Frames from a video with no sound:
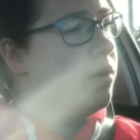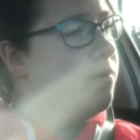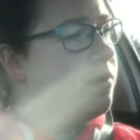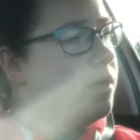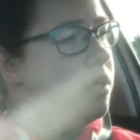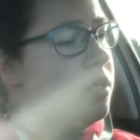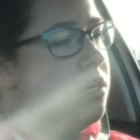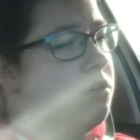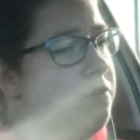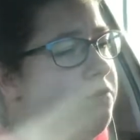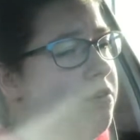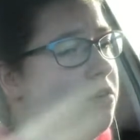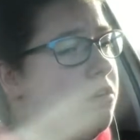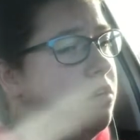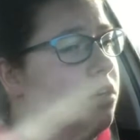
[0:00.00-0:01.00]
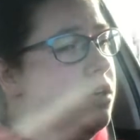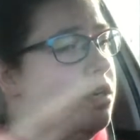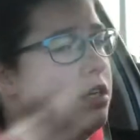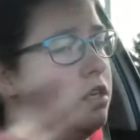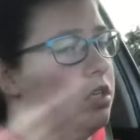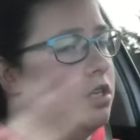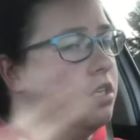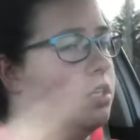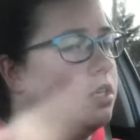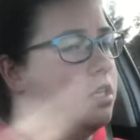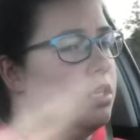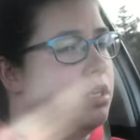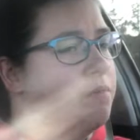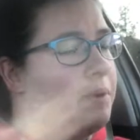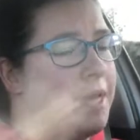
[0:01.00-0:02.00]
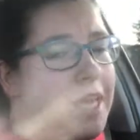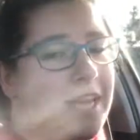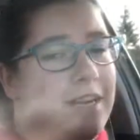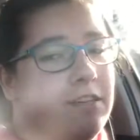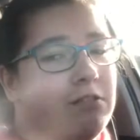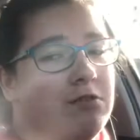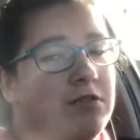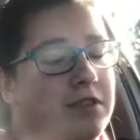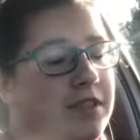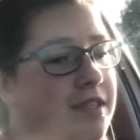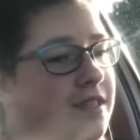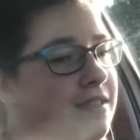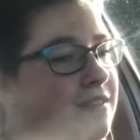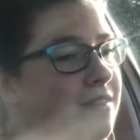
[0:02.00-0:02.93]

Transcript: I'm gonna go for my candles.